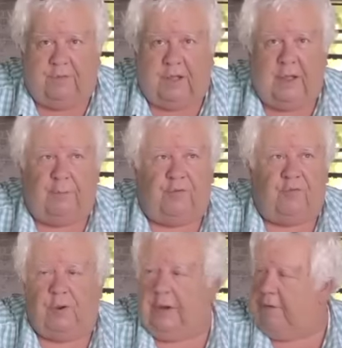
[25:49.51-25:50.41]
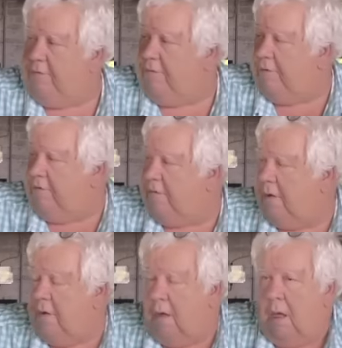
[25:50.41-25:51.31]
The chemistry is just
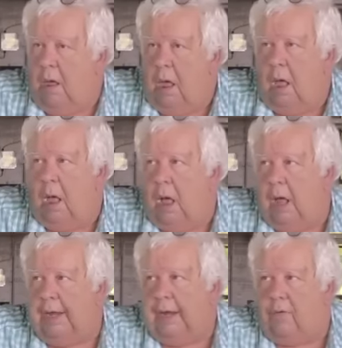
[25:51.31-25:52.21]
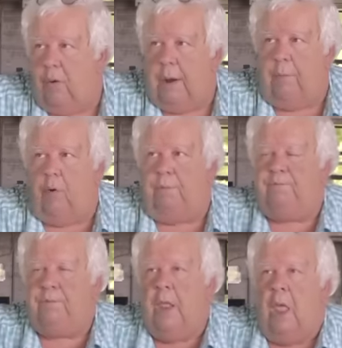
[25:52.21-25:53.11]
incredible.
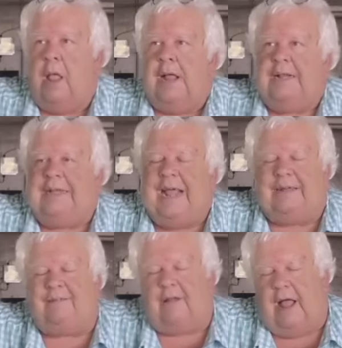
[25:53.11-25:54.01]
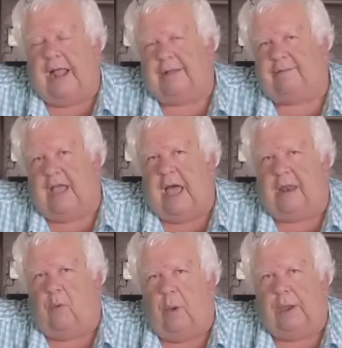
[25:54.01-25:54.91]
Tesla has
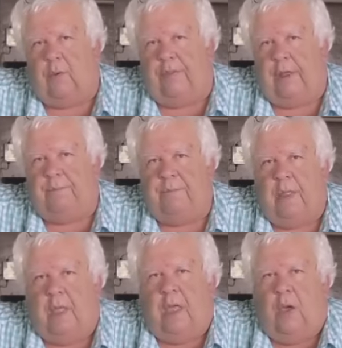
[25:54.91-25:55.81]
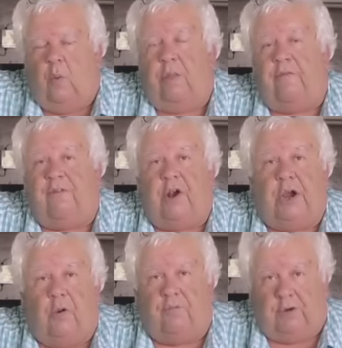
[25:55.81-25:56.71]
gotten away with it with a
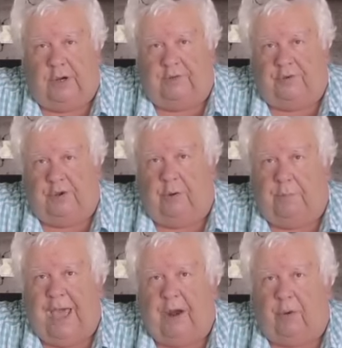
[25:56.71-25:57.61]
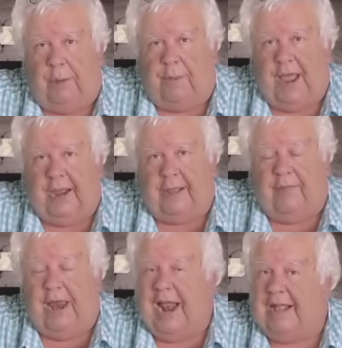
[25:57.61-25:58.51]
very over-engineered battery pack
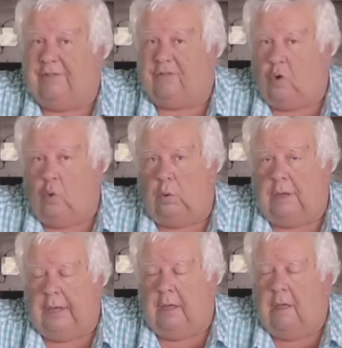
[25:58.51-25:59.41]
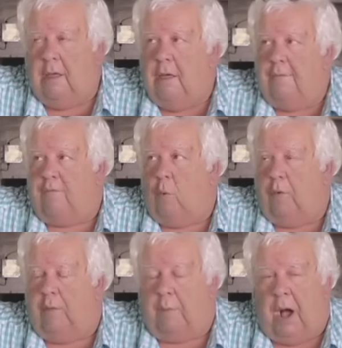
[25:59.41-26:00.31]
that has cooling
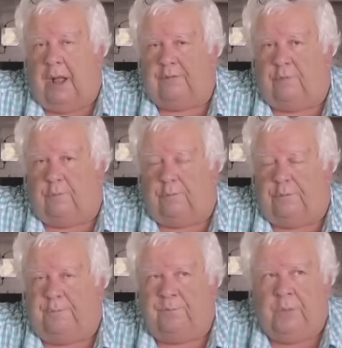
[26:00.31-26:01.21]
for the modules.